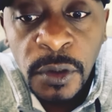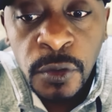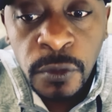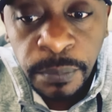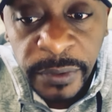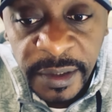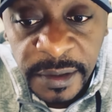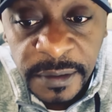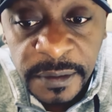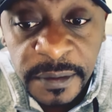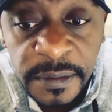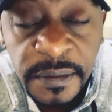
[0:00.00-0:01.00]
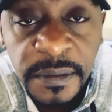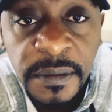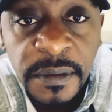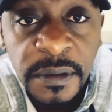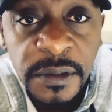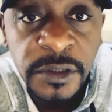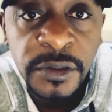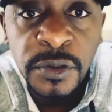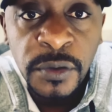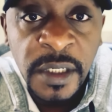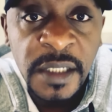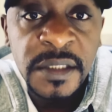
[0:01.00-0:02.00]
to breaking
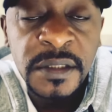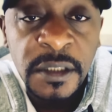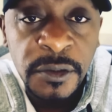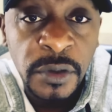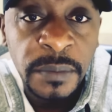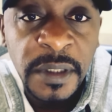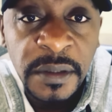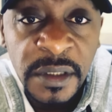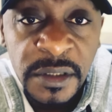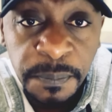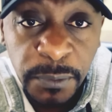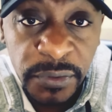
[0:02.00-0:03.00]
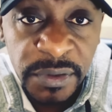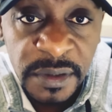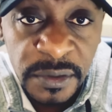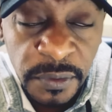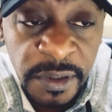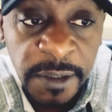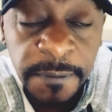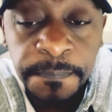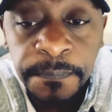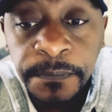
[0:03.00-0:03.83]
generational curses and trauma. There's a process, okay?